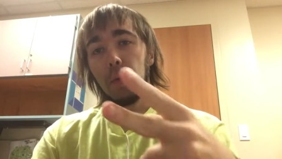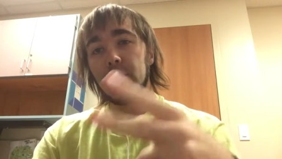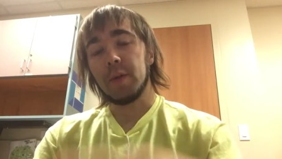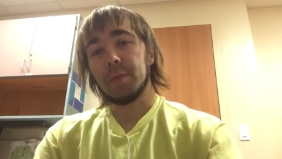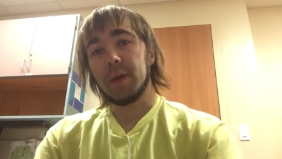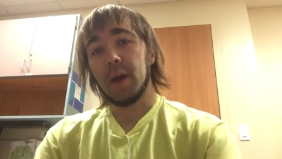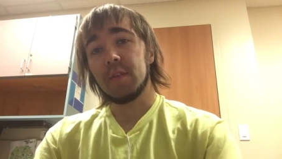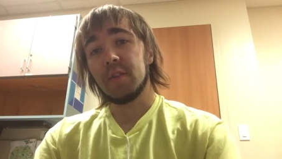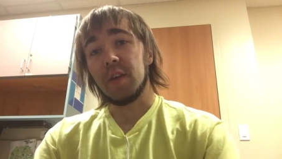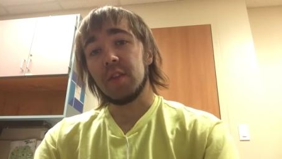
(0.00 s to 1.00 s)
What's up
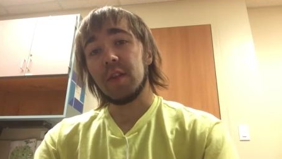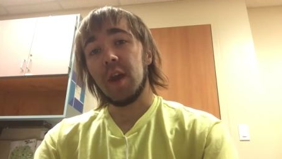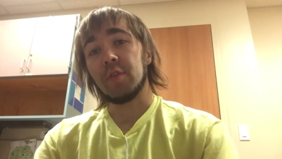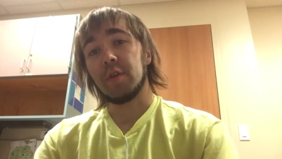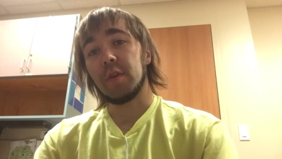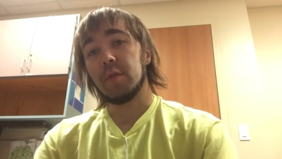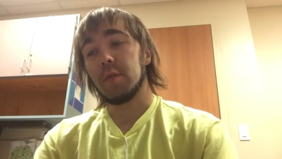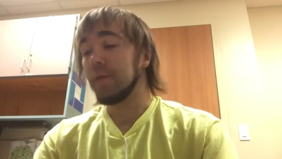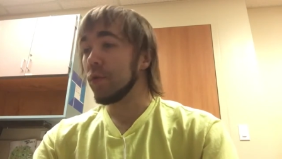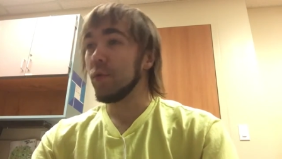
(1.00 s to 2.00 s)
guys, DJ Stash here another
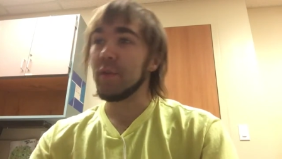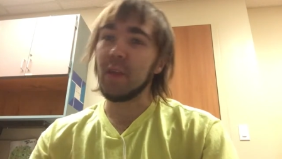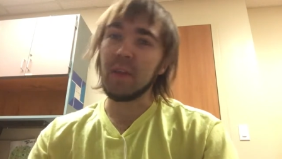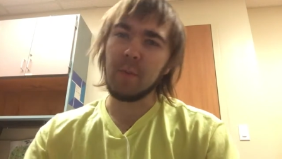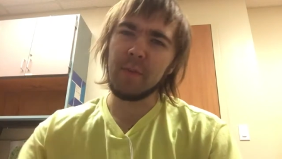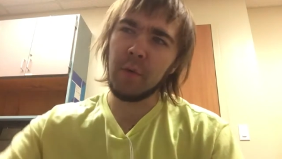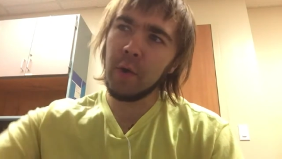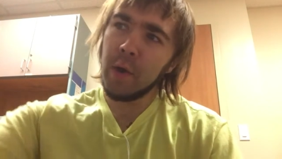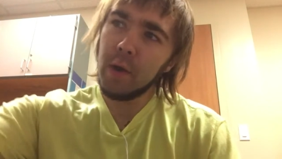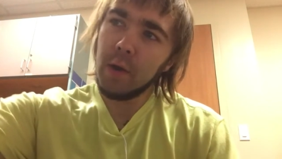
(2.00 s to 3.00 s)
review. In today's
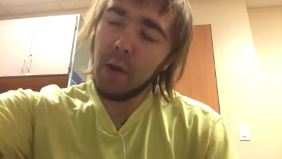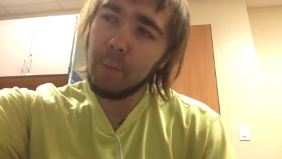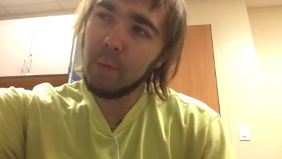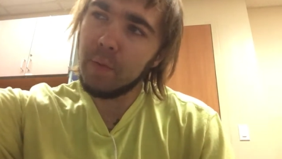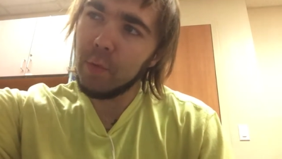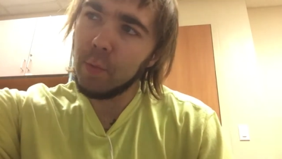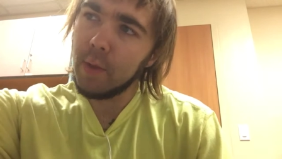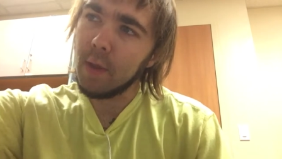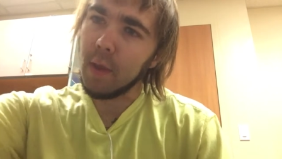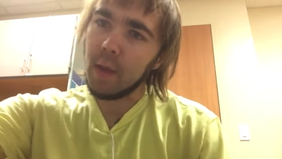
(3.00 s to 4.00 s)
episode, I'm
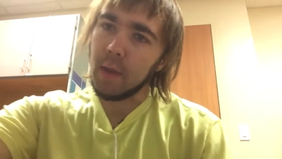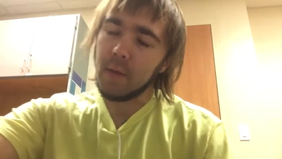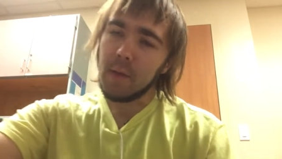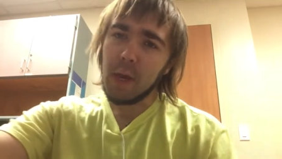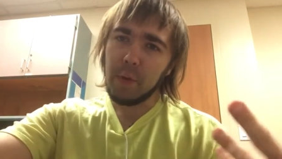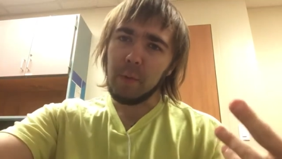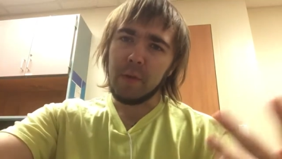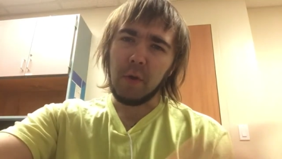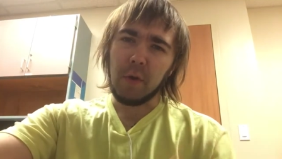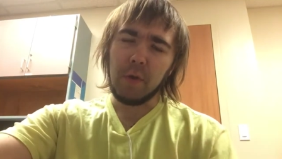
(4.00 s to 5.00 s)
reviewing a kind of like a
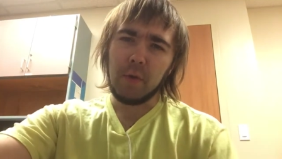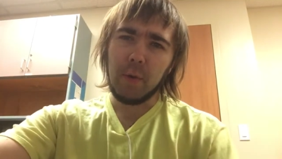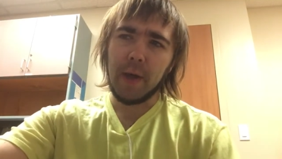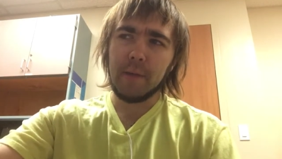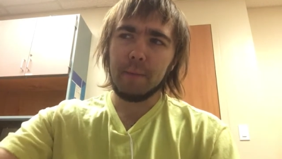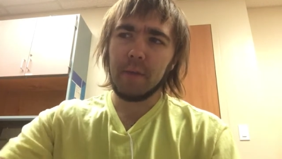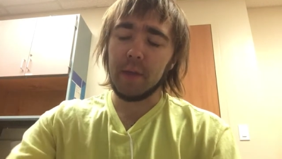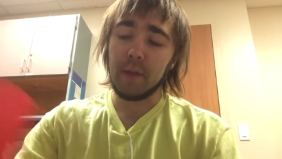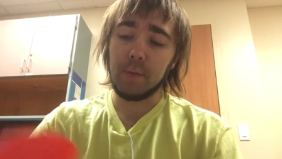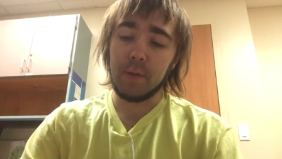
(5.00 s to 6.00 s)
return new item. It's
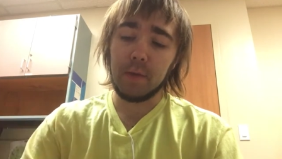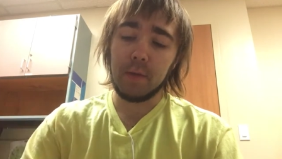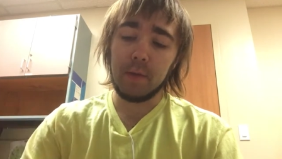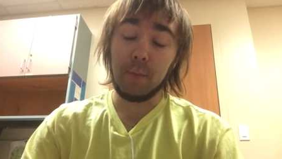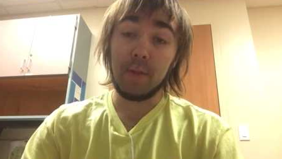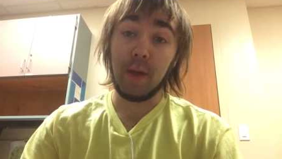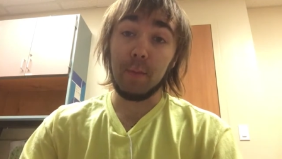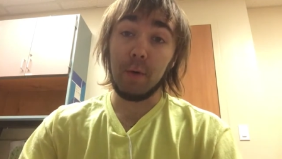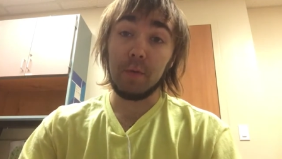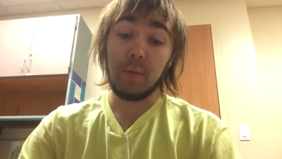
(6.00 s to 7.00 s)
like limited limited
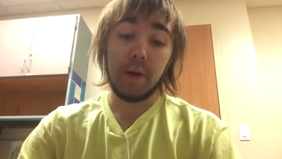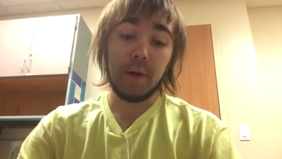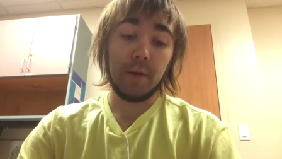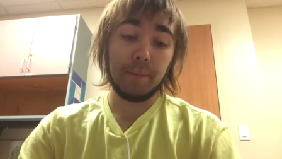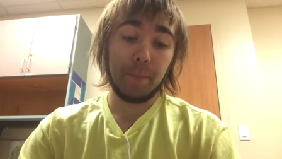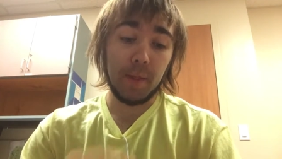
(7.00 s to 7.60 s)
time only right now.